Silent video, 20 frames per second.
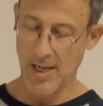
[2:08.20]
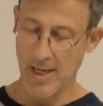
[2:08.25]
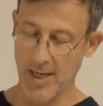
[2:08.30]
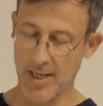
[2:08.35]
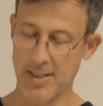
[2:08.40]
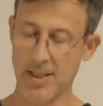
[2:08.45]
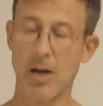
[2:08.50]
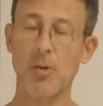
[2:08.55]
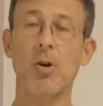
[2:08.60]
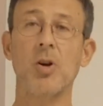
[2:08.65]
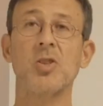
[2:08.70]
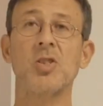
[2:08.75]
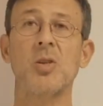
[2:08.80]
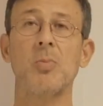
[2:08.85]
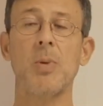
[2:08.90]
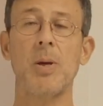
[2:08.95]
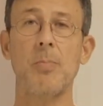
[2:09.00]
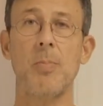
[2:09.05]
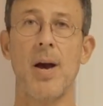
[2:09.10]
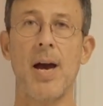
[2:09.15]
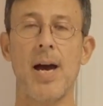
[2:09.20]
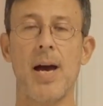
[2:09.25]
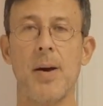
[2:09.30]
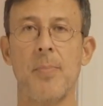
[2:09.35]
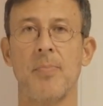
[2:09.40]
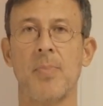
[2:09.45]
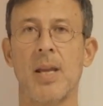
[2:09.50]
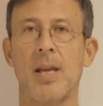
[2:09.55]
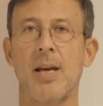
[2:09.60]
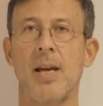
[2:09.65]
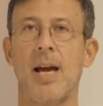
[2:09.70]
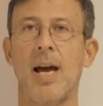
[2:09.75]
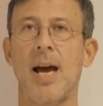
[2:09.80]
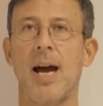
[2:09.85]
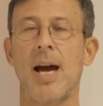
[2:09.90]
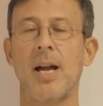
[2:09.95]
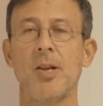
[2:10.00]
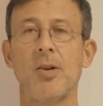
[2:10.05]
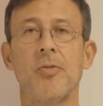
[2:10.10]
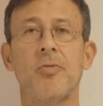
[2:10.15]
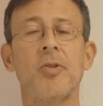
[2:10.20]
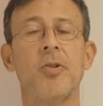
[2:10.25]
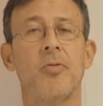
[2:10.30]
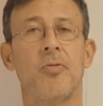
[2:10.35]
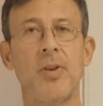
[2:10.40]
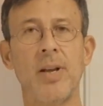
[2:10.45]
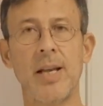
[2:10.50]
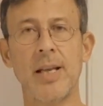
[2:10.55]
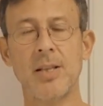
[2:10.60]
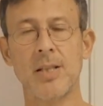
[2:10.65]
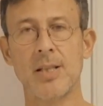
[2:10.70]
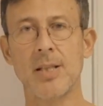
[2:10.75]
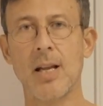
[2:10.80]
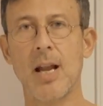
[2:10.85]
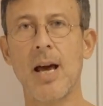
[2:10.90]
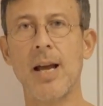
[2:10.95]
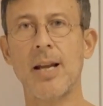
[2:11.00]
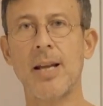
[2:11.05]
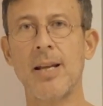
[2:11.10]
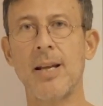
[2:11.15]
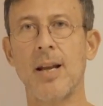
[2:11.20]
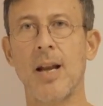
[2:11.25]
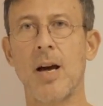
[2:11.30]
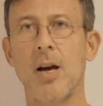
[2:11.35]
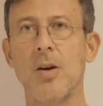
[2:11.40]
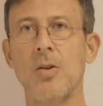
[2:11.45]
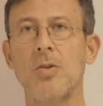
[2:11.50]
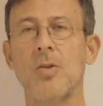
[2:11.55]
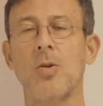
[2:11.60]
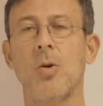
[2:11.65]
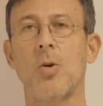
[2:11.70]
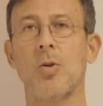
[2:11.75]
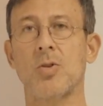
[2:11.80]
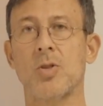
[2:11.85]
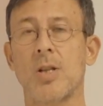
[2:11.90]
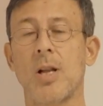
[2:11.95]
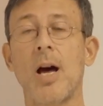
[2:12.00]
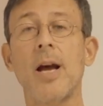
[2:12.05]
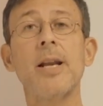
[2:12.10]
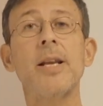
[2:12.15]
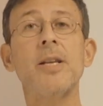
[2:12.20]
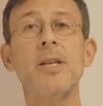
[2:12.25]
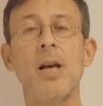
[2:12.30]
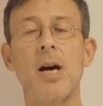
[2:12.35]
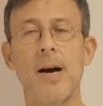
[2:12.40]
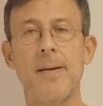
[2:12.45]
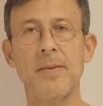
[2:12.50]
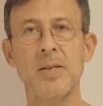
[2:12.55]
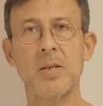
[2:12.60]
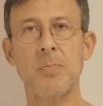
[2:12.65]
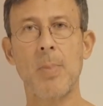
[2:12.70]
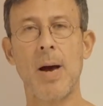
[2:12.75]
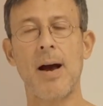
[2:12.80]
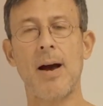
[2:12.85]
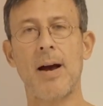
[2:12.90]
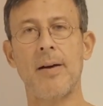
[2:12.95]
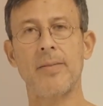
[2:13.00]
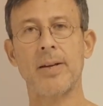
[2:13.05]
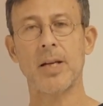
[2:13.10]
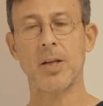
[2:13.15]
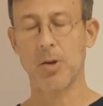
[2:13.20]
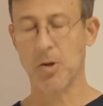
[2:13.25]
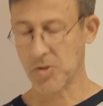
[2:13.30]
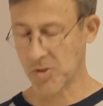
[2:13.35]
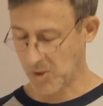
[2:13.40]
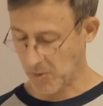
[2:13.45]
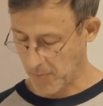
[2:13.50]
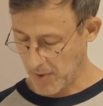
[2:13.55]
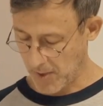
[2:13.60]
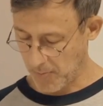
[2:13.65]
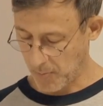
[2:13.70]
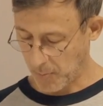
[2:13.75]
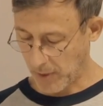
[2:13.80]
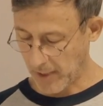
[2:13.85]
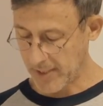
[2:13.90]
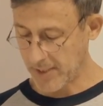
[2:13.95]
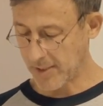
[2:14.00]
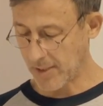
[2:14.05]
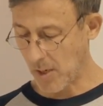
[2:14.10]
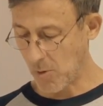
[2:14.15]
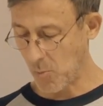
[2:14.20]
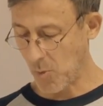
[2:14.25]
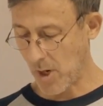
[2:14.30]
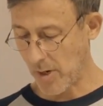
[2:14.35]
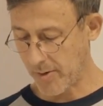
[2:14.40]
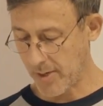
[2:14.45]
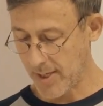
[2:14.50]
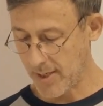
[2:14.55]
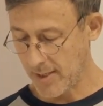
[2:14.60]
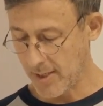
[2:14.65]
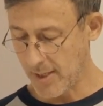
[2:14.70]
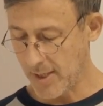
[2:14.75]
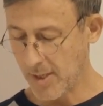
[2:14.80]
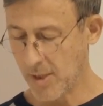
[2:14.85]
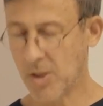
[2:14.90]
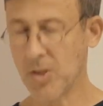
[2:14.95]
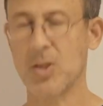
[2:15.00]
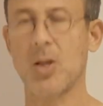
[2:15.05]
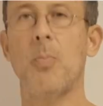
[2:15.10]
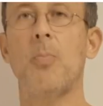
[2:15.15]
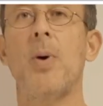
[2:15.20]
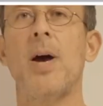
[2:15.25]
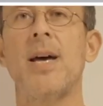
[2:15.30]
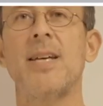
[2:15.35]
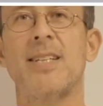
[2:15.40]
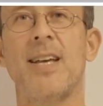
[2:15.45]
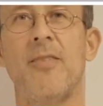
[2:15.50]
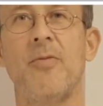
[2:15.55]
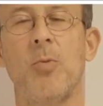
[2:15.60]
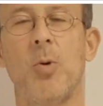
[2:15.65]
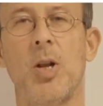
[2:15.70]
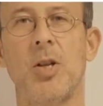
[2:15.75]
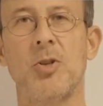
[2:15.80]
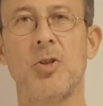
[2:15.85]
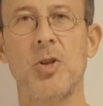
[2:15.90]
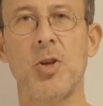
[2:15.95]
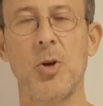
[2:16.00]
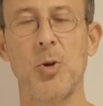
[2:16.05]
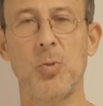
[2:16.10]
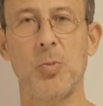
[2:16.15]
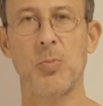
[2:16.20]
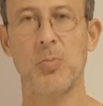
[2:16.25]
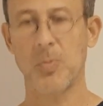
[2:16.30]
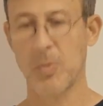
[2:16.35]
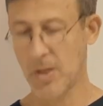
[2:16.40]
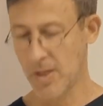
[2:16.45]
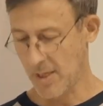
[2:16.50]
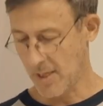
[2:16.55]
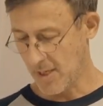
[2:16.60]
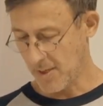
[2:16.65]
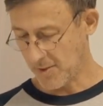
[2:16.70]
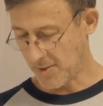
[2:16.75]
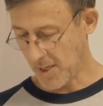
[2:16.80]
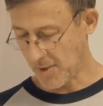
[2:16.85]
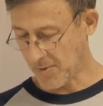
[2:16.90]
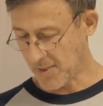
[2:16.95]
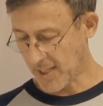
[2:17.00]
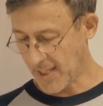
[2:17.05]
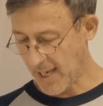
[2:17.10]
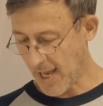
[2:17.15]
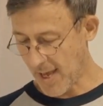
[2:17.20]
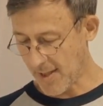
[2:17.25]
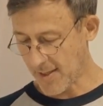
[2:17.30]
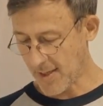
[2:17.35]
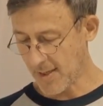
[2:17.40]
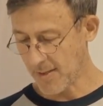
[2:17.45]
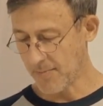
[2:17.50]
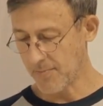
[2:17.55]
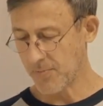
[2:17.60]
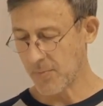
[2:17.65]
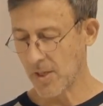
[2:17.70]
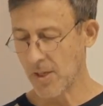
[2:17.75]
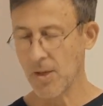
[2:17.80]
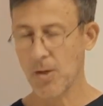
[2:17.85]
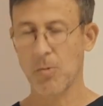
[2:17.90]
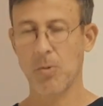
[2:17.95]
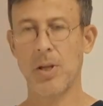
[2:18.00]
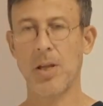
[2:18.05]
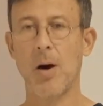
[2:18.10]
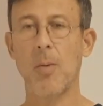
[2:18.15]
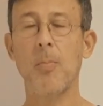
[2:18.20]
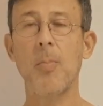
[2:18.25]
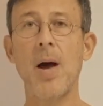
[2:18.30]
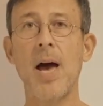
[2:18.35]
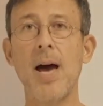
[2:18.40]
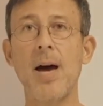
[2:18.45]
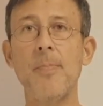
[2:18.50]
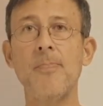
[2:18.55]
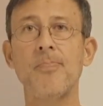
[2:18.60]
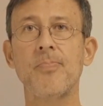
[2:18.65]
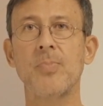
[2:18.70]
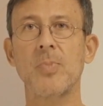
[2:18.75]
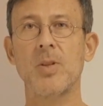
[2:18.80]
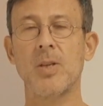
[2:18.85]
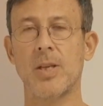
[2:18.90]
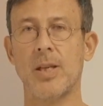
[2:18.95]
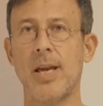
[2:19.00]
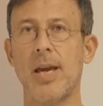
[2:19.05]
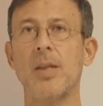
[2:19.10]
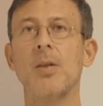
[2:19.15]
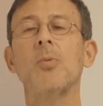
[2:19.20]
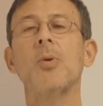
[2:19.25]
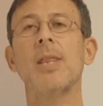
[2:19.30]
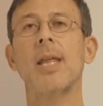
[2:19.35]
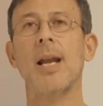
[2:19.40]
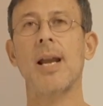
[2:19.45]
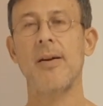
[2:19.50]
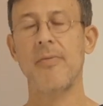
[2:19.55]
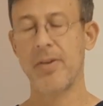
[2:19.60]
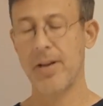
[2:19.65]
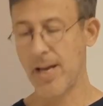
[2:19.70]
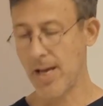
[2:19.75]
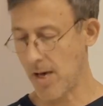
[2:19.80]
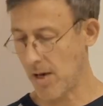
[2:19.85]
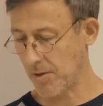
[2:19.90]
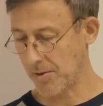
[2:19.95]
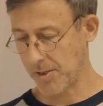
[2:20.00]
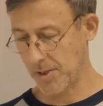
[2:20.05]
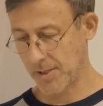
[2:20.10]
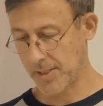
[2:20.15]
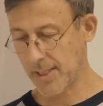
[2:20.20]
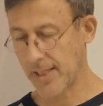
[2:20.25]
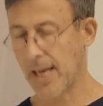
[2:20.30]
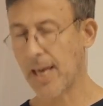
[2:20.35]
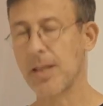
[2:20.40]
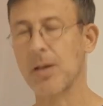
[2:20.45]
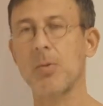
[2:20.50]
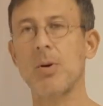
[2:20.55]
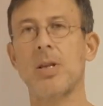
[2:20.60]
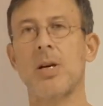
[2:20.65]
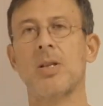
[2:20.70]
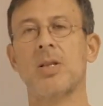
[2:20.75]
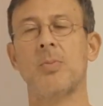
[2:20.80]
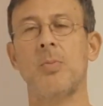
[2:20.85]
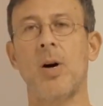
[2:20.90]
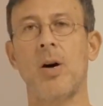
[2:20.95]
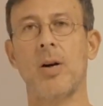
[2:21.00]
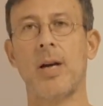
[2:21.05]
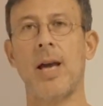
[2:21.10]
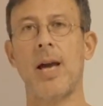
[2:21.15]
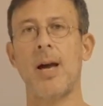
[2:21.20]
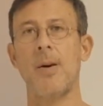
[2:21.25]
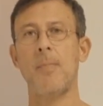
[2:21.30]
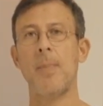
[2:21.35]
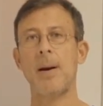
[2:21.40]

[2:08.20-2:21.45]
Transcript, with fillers: is our ostomy bear. And if you're feeling slightly alone or slightly nervous about having an ostomy, please don't worry, because our bears have one too. So together, with our BEAR, together with 11 Health and together with our Smart Care